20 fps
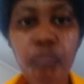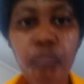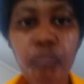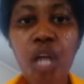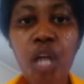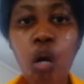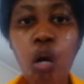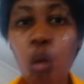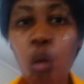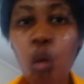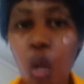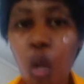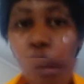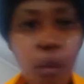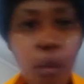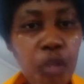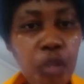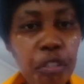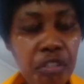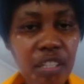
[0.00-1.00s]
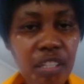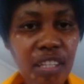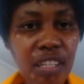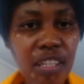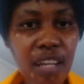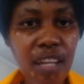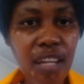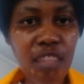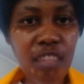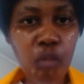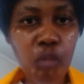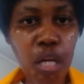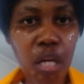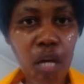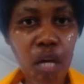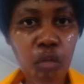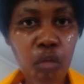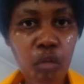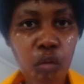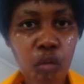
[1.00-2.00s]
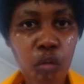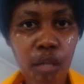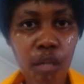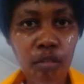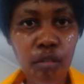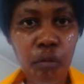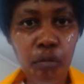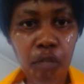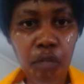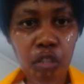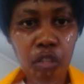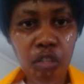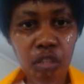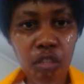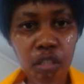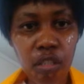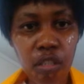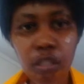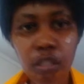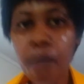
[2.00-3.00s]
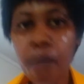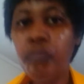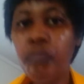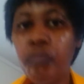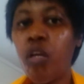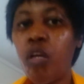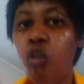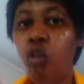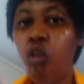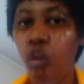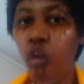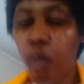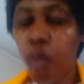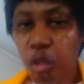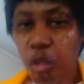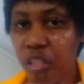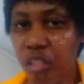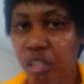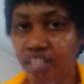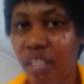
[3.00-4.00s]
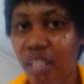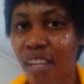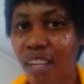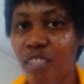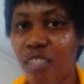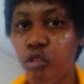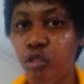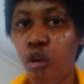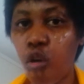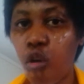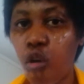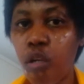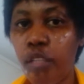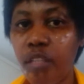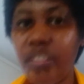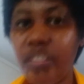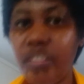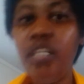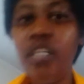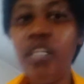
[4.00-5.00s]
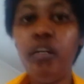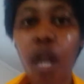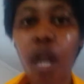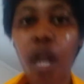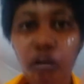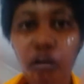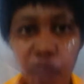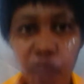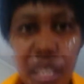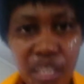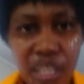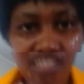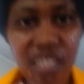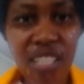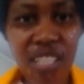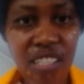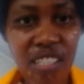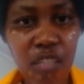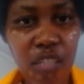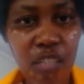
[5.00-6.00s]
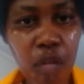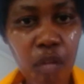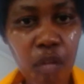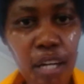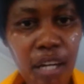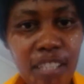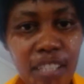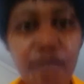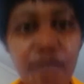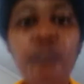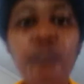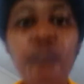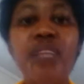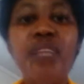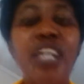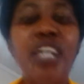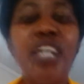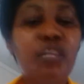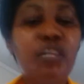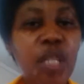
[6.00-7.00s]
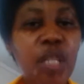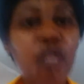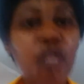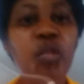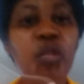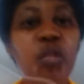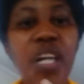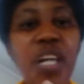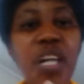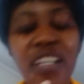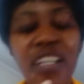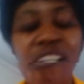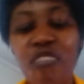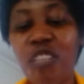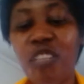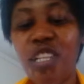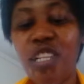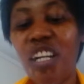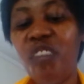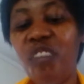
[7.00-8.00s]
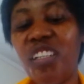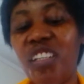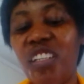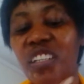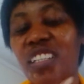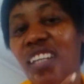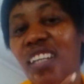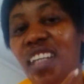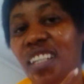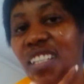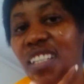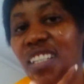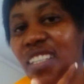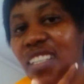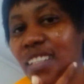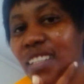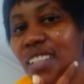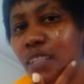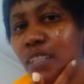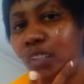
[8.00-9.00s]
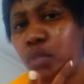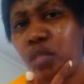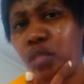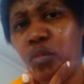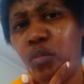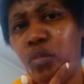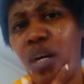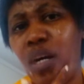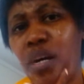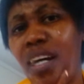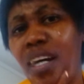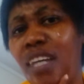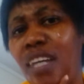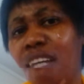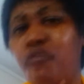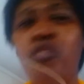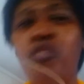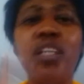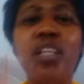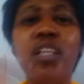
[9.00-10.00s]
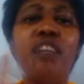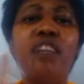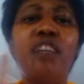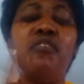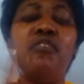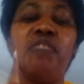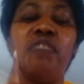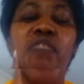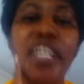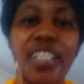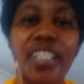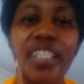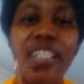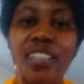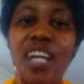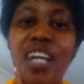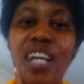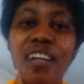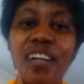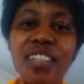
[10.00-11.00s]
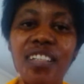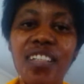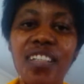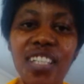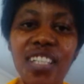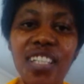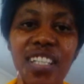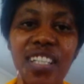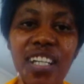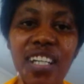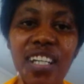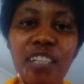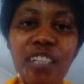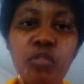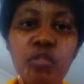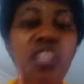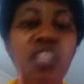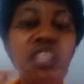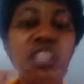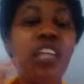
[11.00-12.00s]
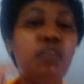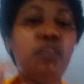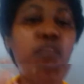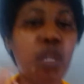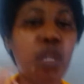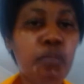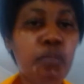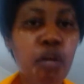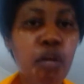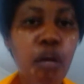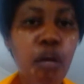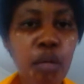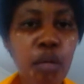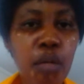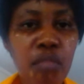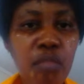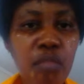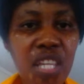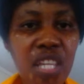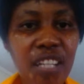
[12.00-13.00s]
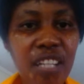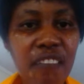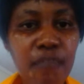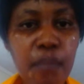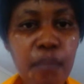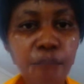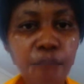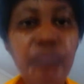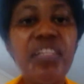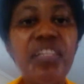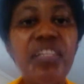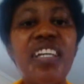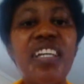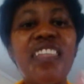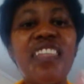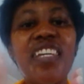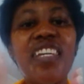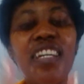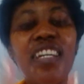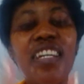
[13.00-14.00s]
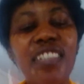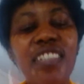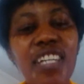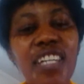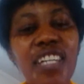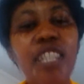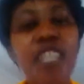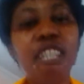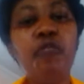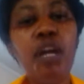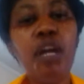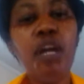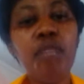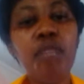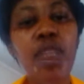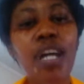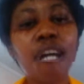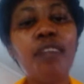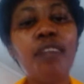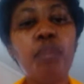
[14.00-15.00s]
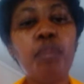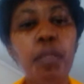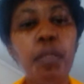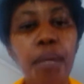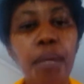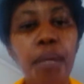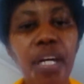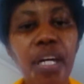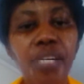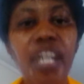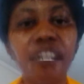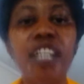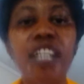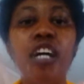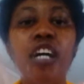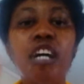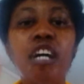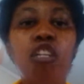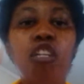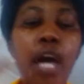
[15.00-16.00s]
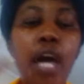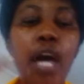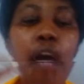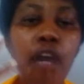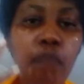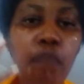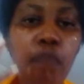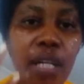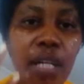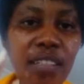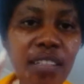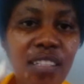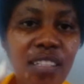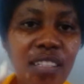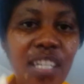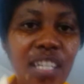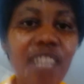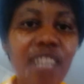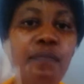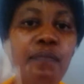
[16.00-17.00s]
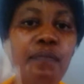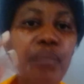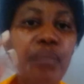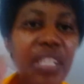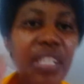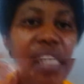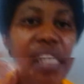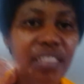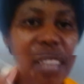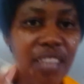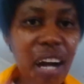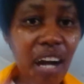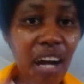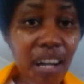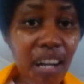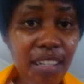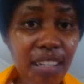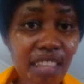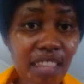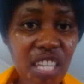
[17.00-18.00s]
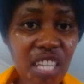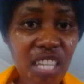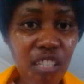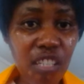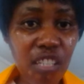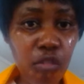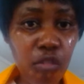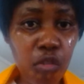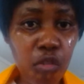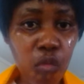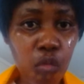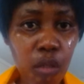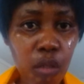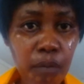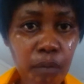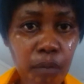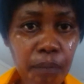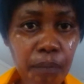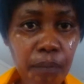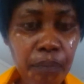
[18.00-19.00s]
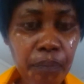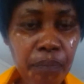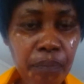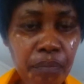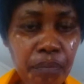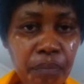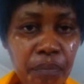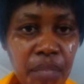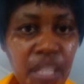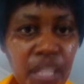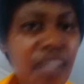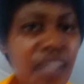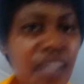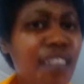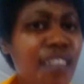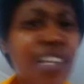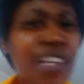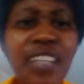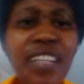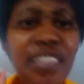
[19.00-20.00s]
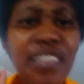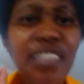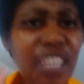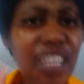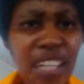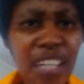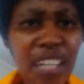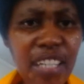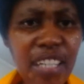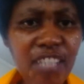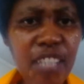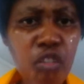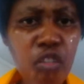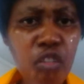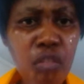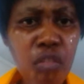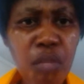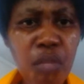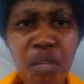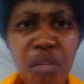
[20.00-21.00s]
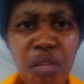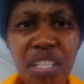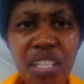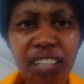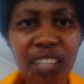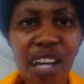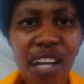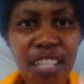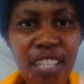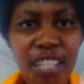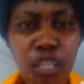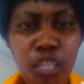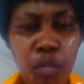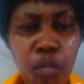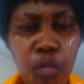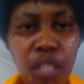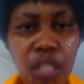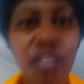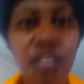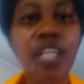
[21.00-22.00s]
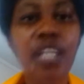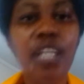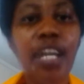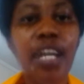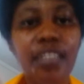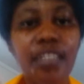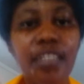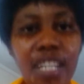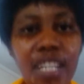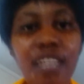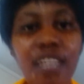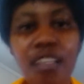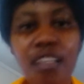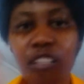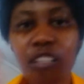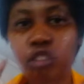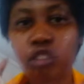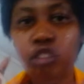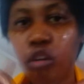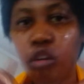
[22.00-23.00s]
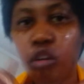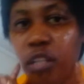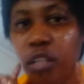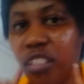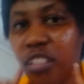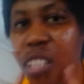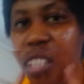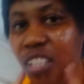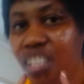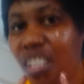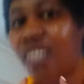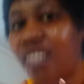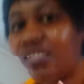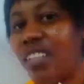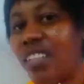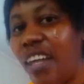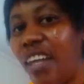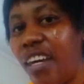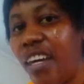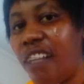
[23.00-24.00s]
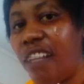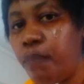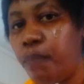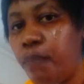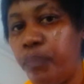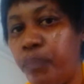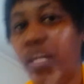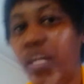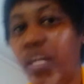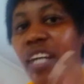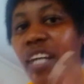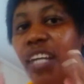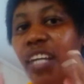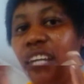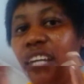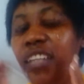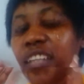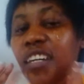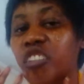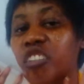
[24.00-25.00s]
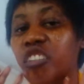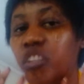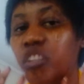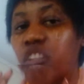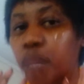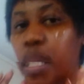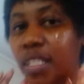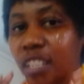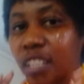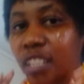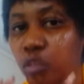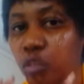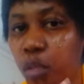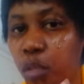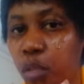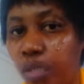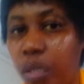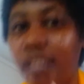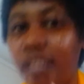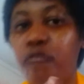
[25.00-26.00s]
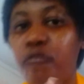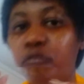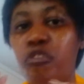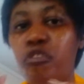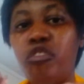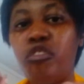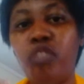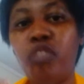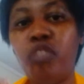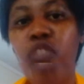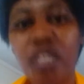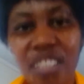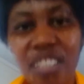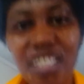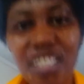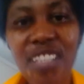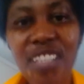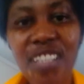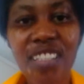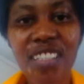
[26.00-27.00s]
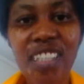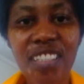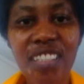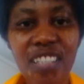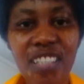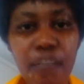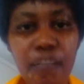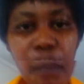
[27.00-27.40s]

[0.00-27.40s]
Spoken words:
Almost not the way I would want to fashion it. Almost not the chocolatier of my season, right? And my daughter had a good laugh last night, and she said, but why, if you are now already dark in skin color, would that be a problem then? And then I said, if I'm not prepared to have my skin darker than usual, and I get to the mirror and it's unexpected, and I did the chocolatier tan, and I nurtured my skin with butter for the chocolatier season,